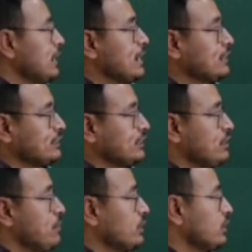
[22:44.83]

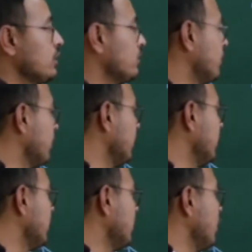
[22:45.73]
inelastic demand curve.
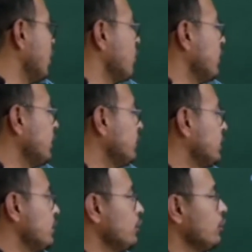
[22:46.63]
Here,
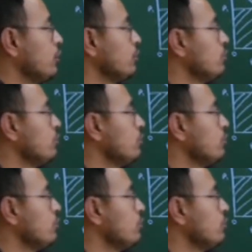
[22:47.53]
whenever